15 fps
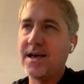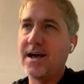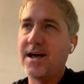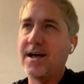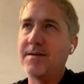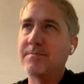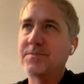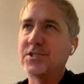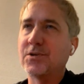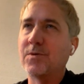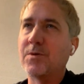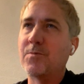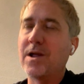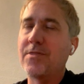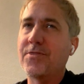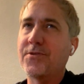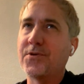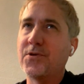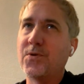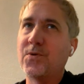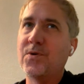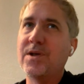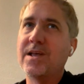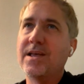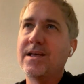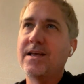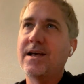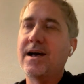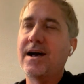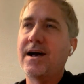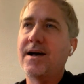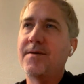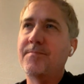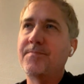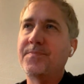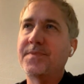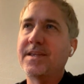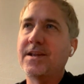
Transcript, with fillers: Um, so we went through, um,